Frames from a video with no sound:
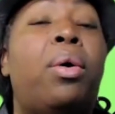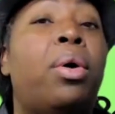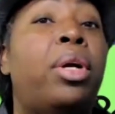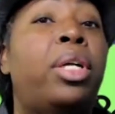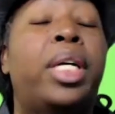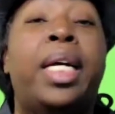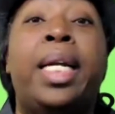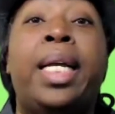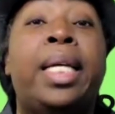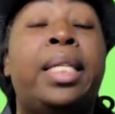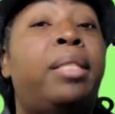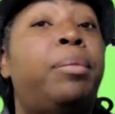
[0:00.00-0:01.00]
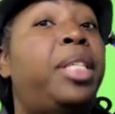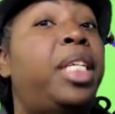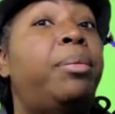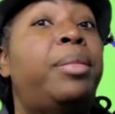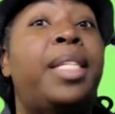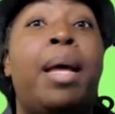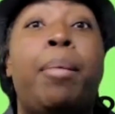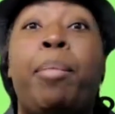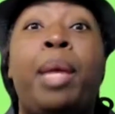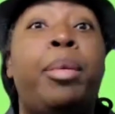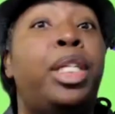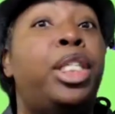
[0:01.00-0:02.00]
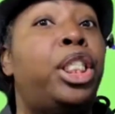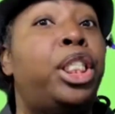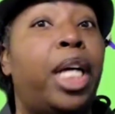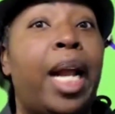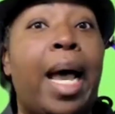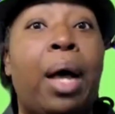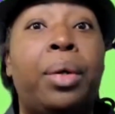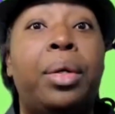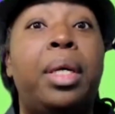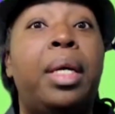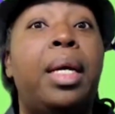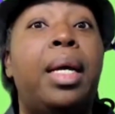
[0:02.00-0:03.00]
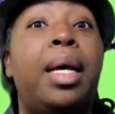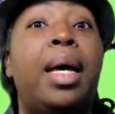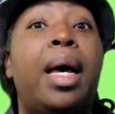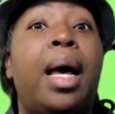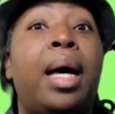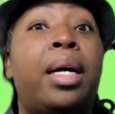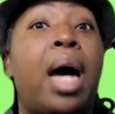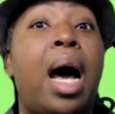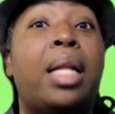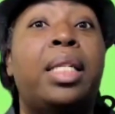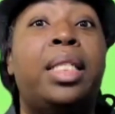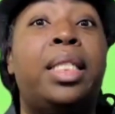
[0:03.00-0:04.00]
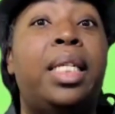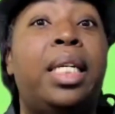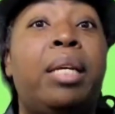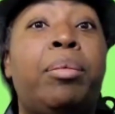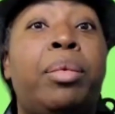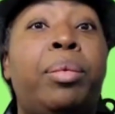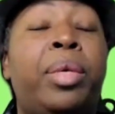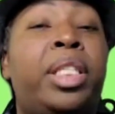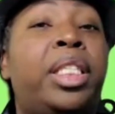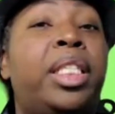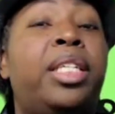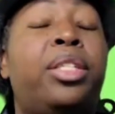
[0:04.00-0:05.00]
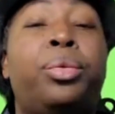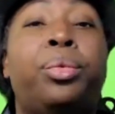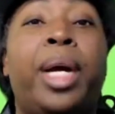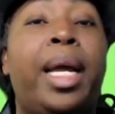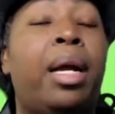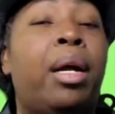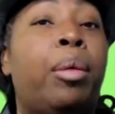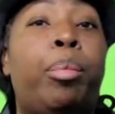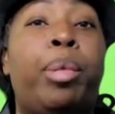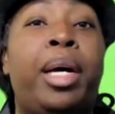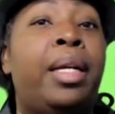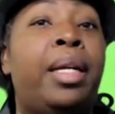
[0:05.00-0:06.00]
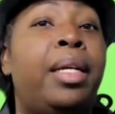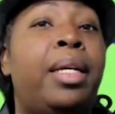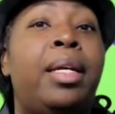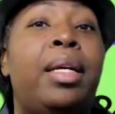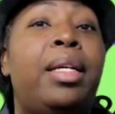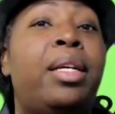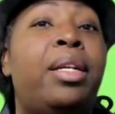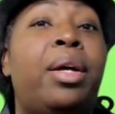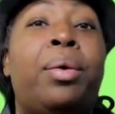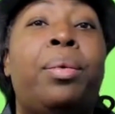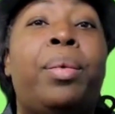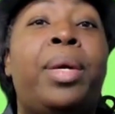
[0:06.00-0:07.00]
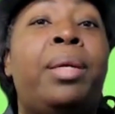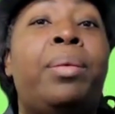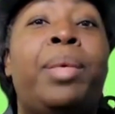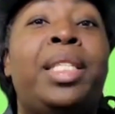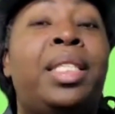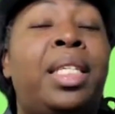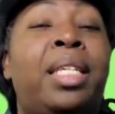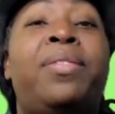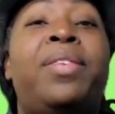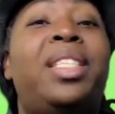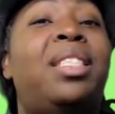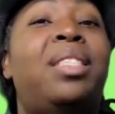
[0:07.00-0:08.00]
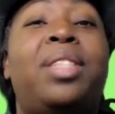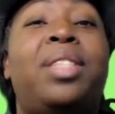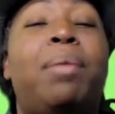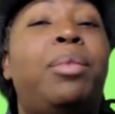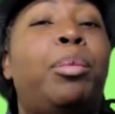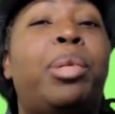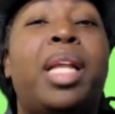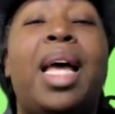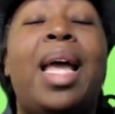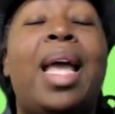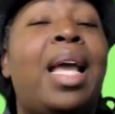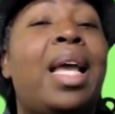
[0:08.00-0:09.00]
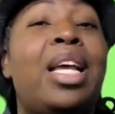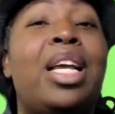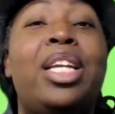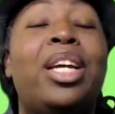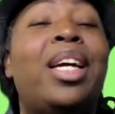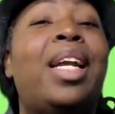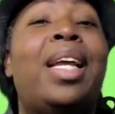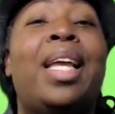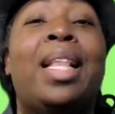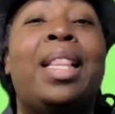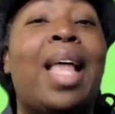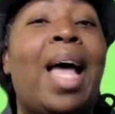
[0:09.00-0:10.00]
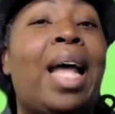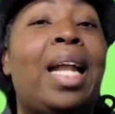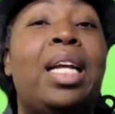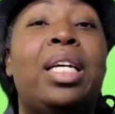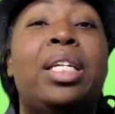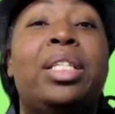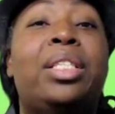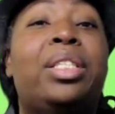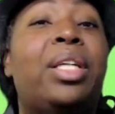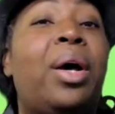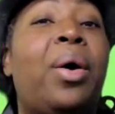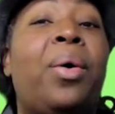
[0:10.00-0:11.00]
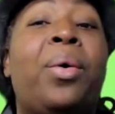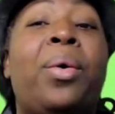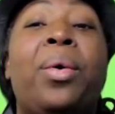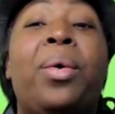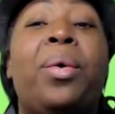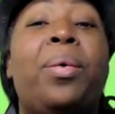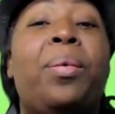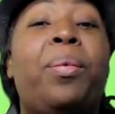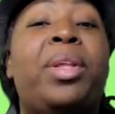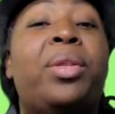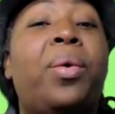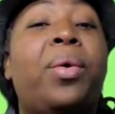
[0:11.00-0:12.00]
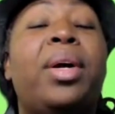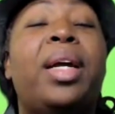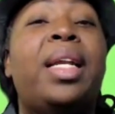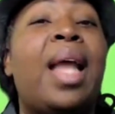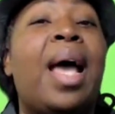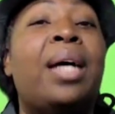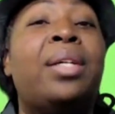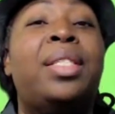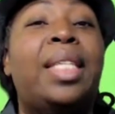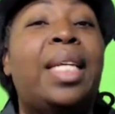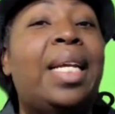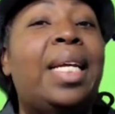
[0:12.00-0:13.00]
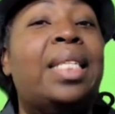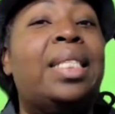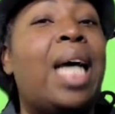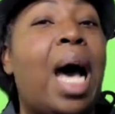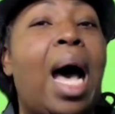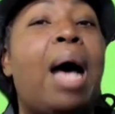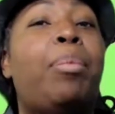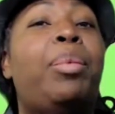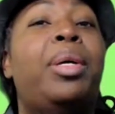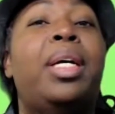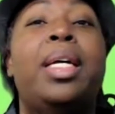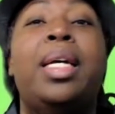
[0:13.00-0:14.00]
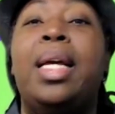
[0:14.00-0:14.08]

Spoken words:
or you're going to get some teams that maybe shut out a college team, which is rare. But, when defenses come to play, you're going to get that. So with Oregon now sitting atop,